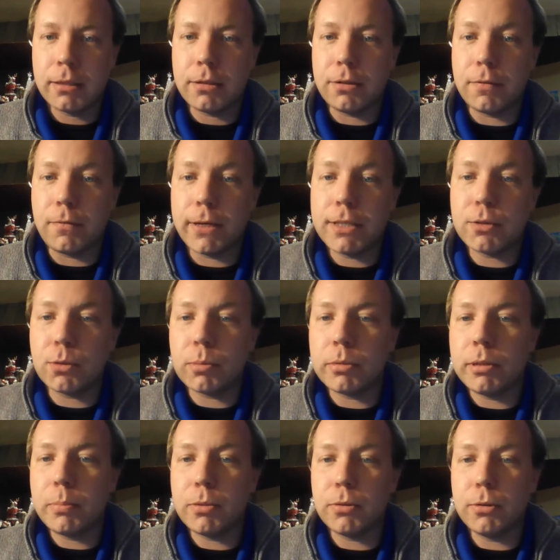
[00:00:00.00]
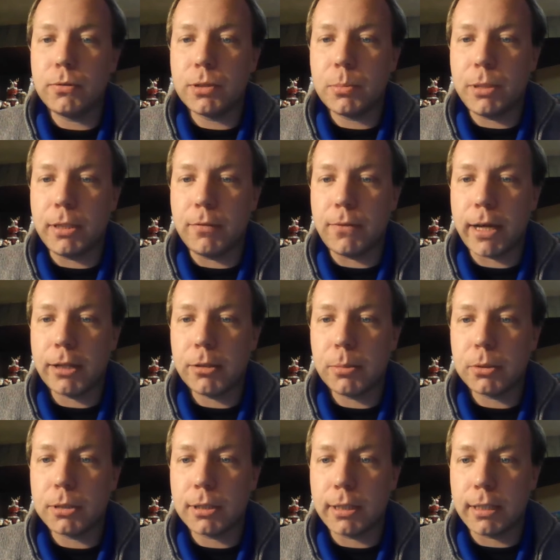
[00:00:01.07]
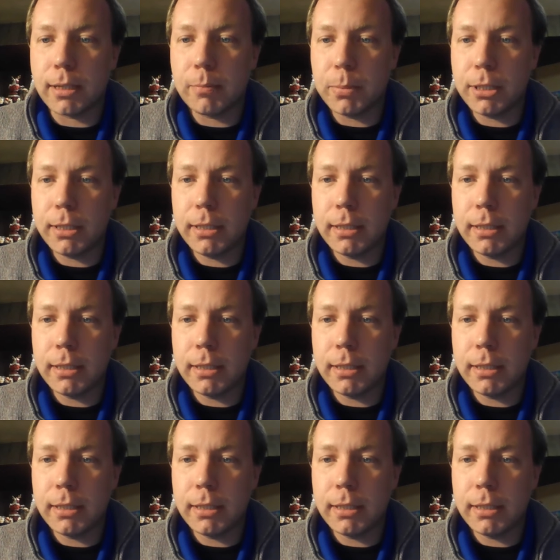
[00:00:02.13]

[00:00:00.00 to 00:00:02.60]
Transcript: Their advice normally proves to be invaluable to the company,